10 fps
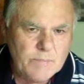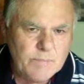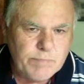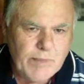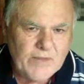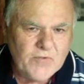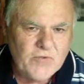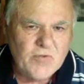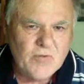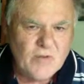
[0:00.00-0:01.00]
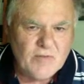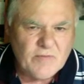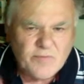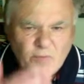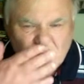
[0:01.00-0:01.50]
black's still got
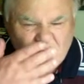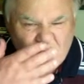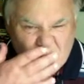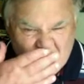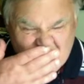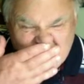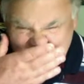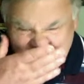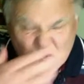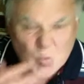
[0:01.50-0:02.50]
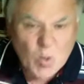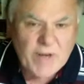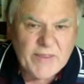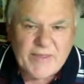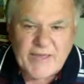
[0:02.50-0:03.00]
full development and he's right in
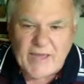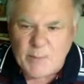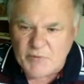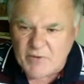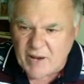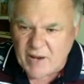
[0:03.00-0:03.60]
the game, isn't he?